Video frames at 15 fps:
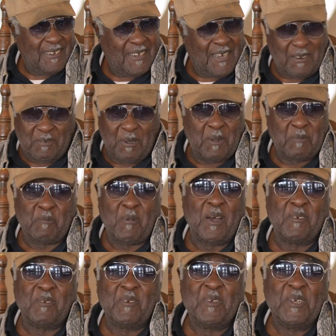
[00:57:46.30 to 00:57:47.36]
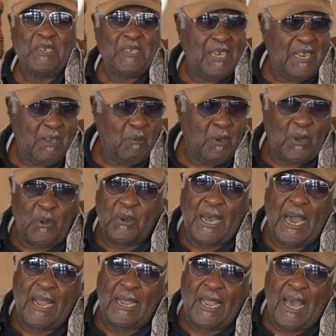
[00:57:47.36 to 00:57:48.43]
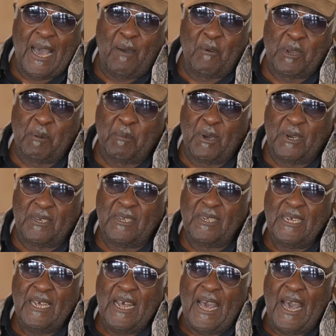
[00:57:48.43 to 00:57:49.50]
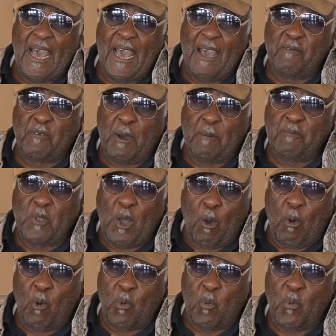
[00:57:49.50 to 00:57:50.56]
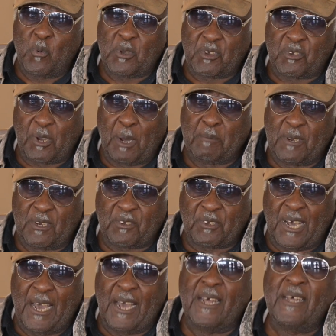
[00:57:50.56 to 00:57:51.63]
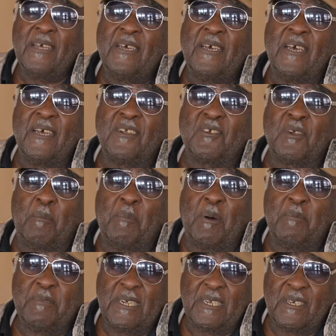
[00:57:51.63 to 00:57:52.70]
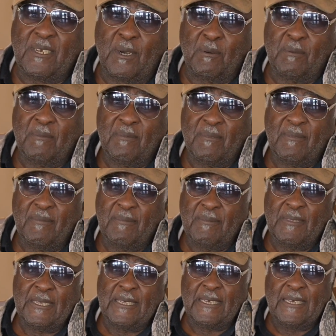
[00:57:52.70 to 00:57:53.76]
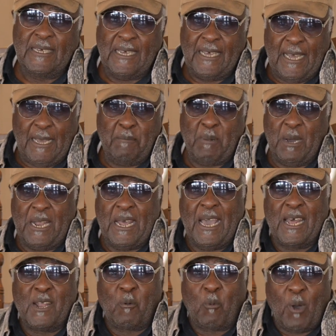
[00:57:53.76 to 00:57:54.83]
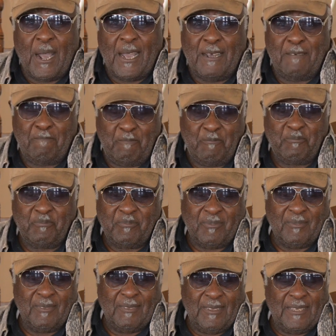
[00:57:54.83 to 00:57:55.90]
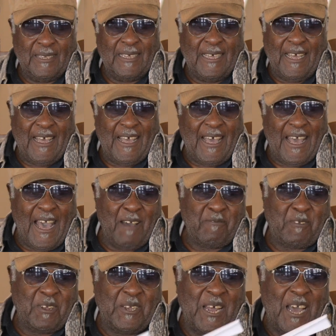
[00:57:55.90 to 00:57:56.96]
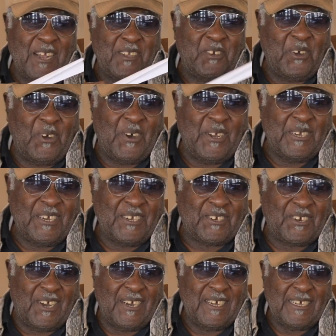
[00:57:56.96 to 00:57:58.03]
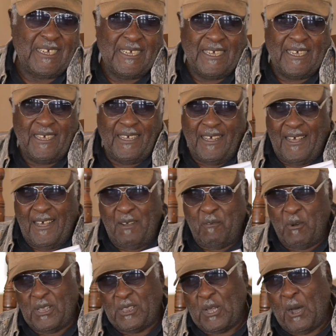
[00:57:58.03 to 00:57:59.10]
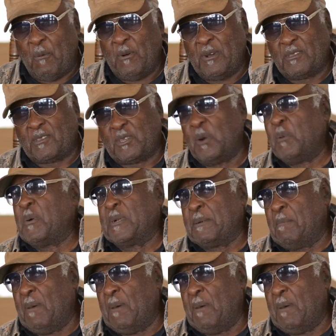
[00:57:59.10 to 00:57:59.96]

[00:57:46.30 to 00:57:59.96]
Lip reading: know. Then he went on down the line with them words. Half of them know something to say, and some of them didn't know. But anyway, after that, joined the church, and we thought we were through with the